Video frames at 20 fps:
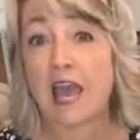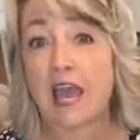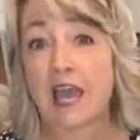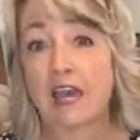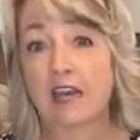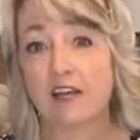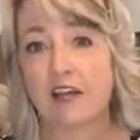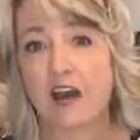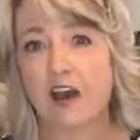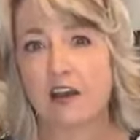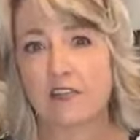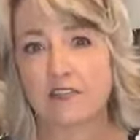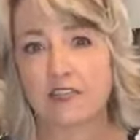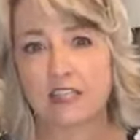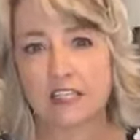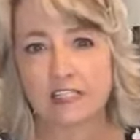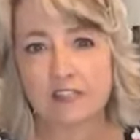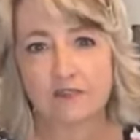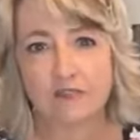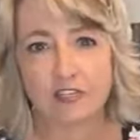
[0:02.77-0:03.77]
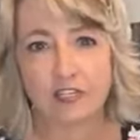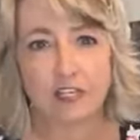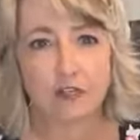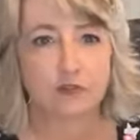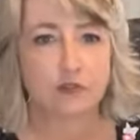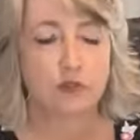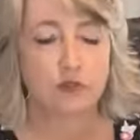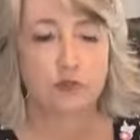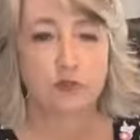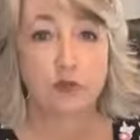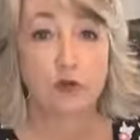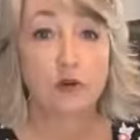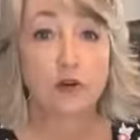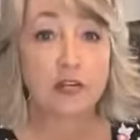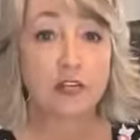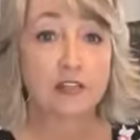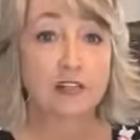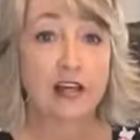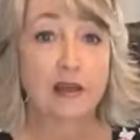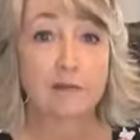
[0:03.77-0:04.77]
and on this video
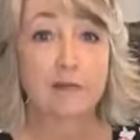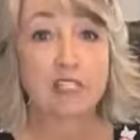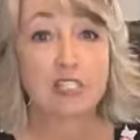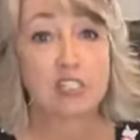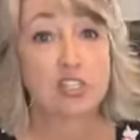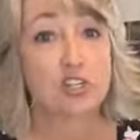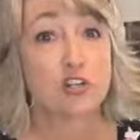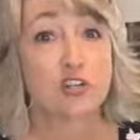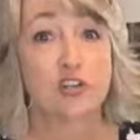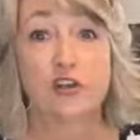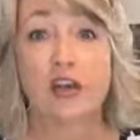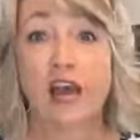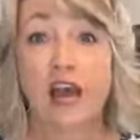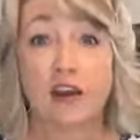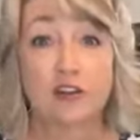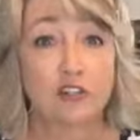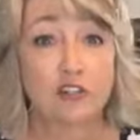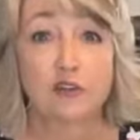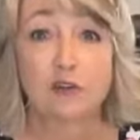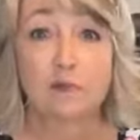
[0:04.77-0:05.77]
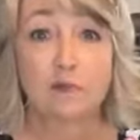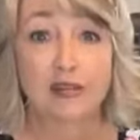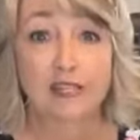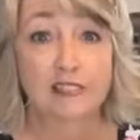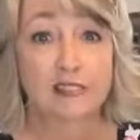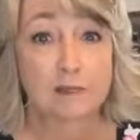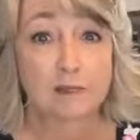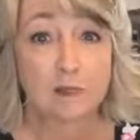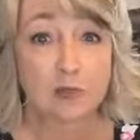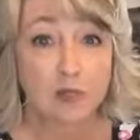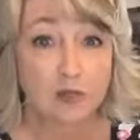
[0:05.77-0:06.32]
tutorial I'm going to show you how you can make some